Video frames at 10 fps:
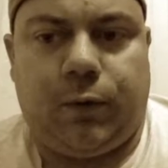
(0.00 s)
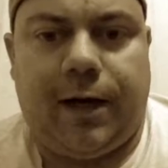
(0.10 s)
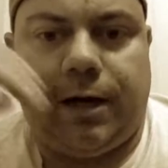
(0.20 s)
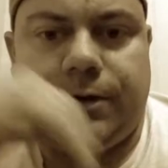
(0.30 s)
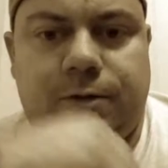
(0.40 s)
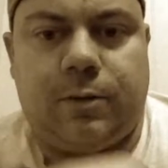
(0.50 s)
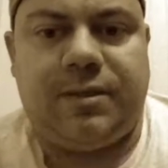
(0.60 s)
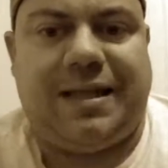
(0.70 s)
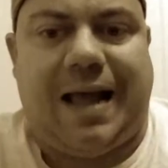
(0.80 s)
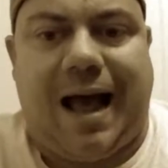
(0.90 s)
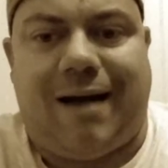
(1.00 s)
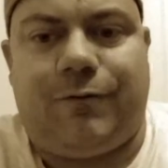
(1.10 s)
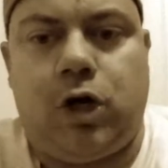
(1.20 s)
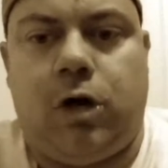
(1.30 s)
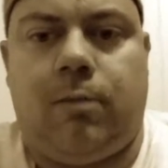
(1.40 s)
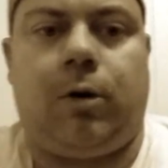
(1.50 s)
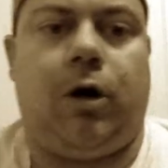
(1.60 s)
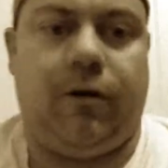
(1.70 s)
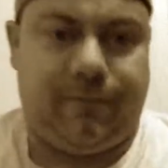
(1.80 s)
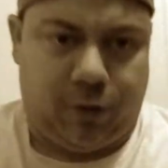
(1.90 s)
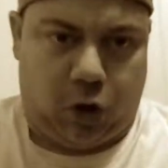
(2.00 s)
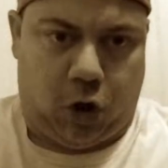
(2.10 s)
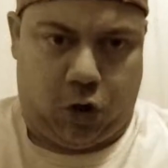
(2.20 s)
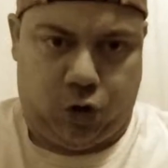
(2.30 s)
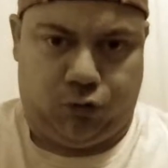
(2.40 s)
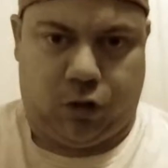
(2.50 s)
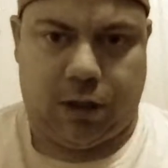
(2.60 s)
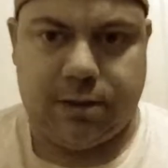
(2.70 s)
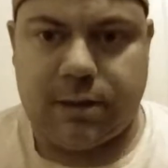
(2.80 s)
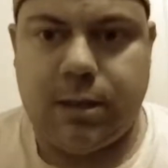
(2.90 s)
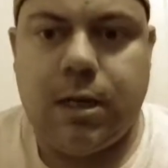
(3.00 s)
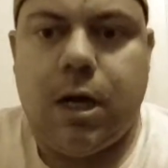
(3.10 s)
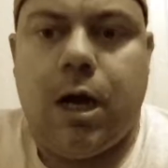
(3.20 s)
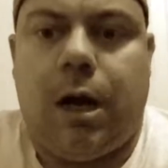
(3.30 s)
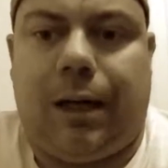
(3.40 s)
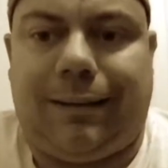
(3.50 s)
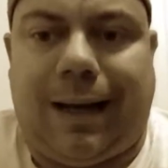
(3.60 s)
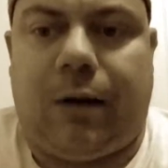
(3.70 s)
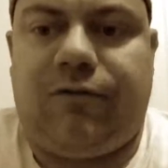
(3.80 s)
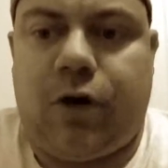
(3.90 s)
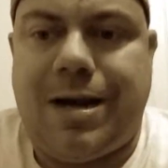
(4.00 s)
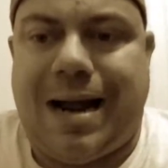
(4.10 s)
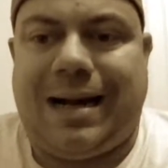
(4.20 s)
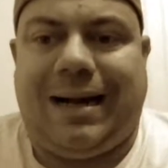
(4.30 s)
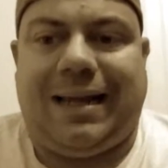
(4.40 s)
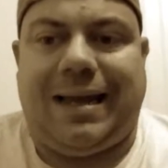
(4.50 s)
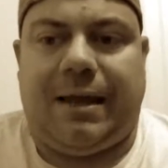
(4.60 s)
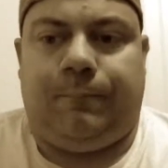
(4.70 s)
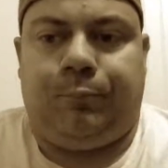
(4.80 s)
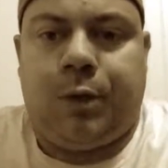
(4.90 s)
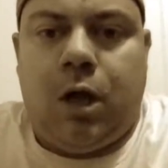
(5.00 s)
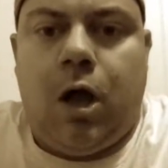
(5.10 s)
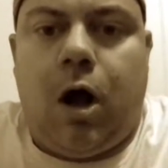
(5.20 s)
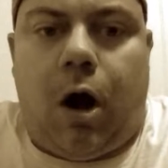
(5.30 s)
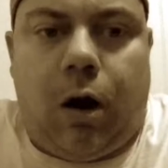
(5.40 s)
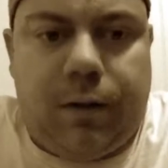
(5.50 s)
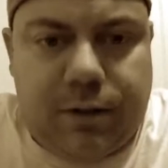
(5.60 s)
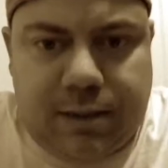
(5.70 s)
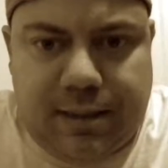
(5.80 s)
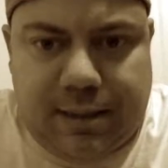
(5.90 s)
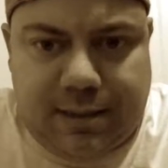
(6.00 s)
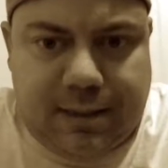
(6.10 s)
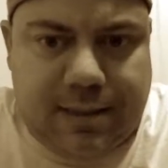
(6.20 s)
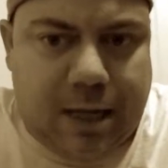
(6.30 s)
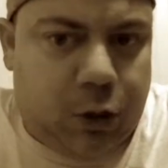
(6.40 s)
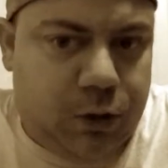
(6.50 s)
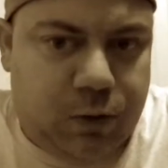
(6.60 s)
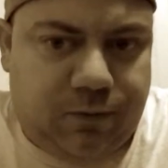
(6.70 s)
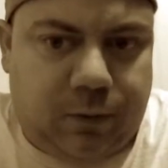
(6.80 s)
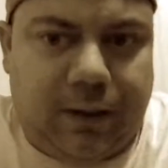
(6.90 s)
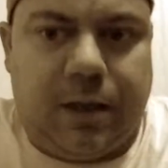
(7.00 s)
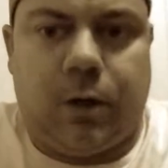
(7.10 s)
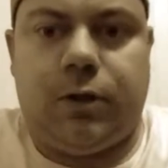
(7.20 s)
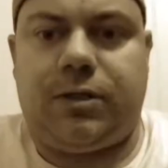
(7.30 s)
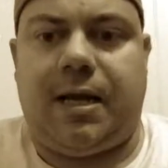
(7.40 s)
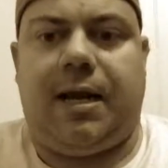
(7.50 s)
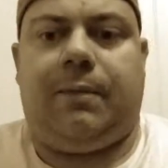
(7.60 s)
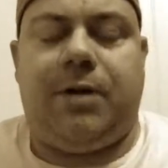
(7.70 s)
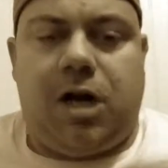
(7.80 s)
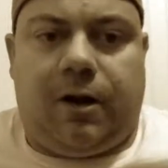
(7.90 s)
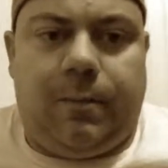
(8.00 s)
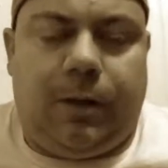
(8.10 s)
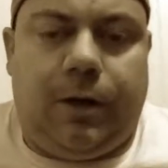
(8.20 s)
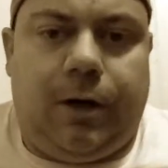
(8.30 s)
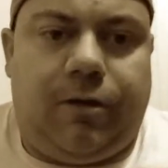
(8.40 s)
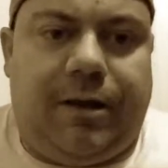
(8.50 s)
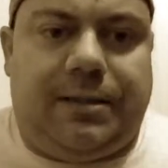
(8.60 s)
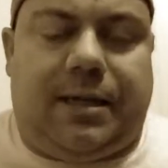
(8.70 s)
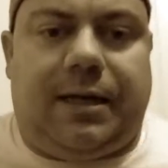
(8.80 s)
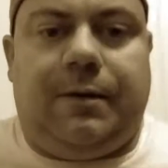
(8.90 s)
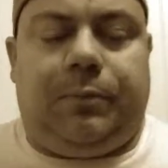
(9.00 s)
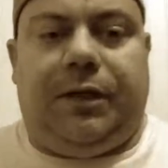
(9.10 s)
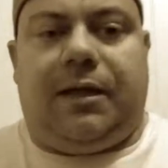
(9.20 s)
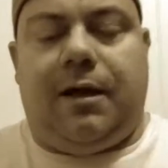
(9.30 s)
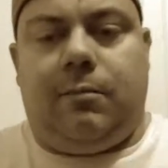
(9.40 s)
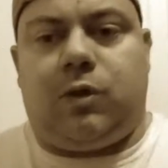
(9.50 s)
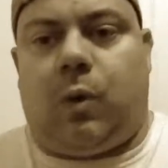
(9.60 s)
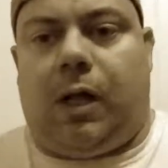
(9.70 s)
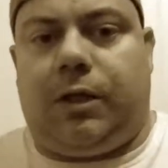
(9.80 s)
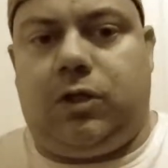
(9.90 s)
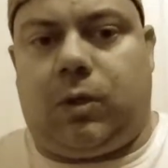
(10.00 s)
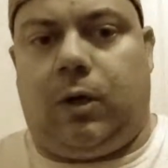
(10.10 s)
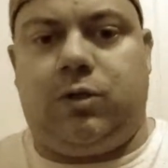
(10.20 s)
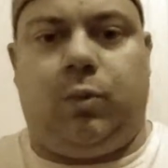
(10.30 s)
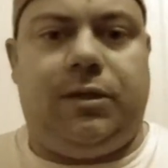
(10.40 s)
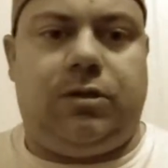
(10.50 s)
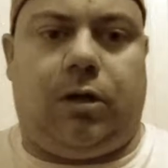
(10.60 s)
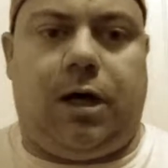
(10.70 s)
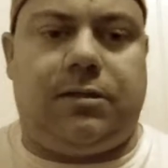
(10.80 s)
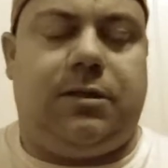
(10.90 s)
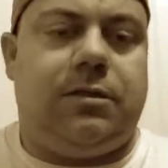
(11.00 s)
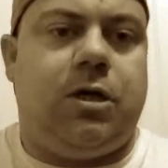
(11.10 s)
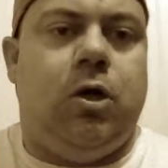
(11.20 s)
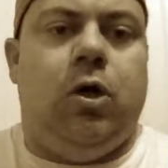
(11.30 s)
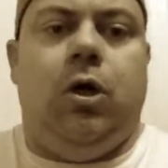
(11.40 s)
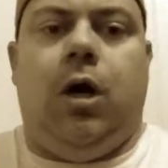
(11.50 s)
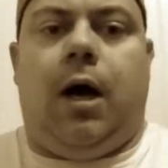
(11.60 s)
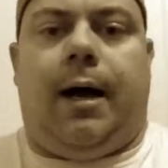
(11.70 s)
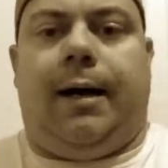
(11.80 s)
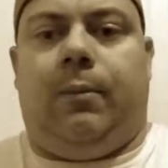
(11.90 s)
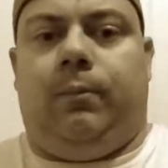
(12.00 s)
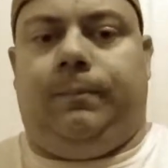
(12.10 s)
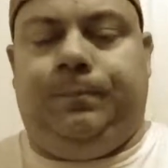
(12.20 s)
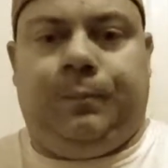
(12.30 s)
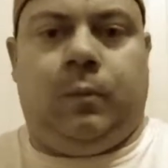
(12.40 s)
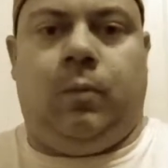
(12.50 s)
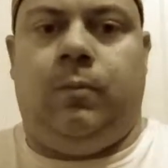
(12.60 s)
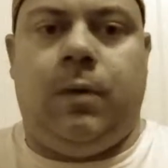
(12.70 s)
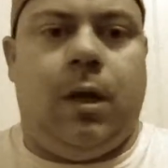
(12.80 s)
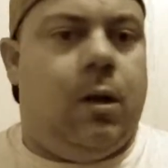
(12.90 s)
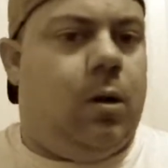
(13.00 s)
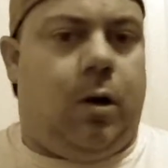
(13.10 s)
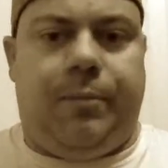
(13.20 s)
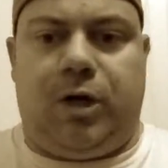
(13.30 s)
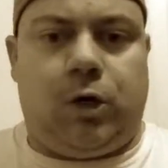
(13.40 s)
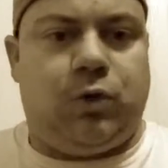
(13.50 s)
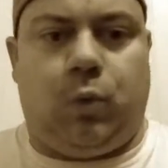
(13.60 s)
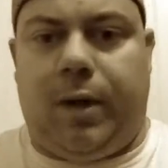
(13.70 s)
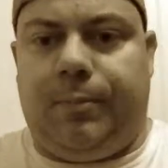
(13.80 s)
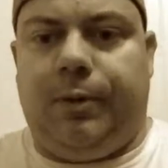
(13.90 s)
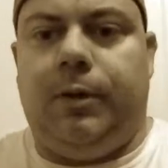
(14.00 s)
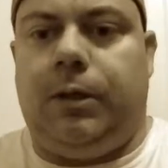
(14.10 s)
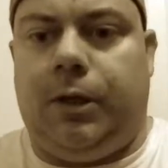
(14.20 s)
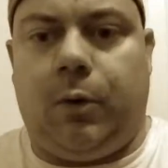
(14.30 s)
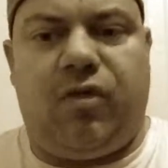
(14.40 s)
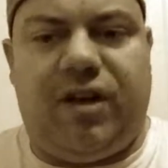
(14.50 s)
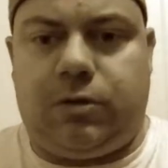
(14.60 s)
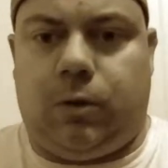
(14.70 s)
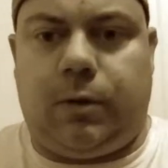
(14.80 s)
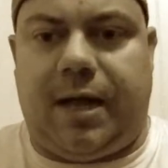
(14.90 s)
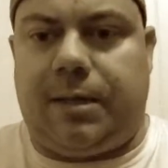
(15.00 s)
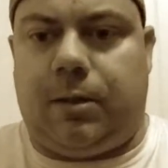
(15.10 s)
rated in terms of the average number of earned runs allowed for a 9-inning game. Other statistics that are useful in understanding pitching ability are things like complete games, quality starts, wins, losses, a pitcher's whip, things along